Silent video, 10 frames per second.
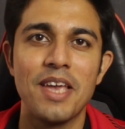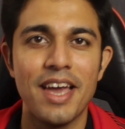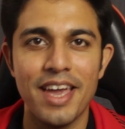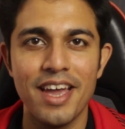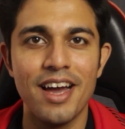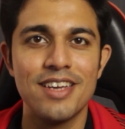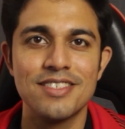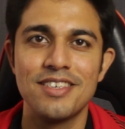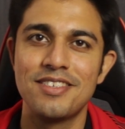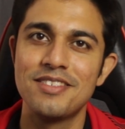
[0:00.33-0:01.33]
Hey
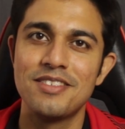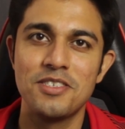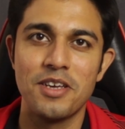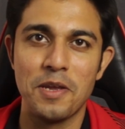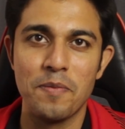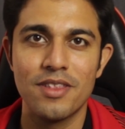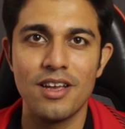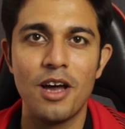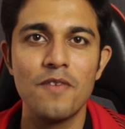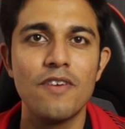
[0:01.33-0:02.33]
guys, this is Zishan Ahmad
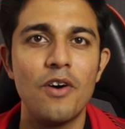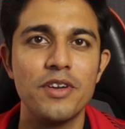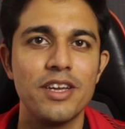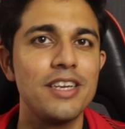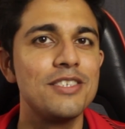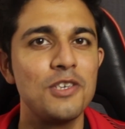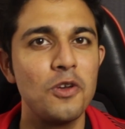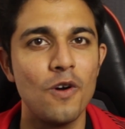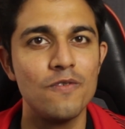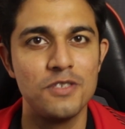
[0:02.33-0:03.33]
Khan, founder and
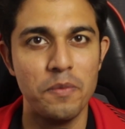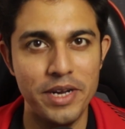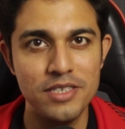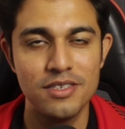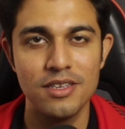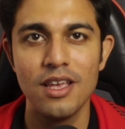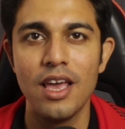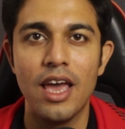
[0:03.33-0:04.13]
CEO of Zimension,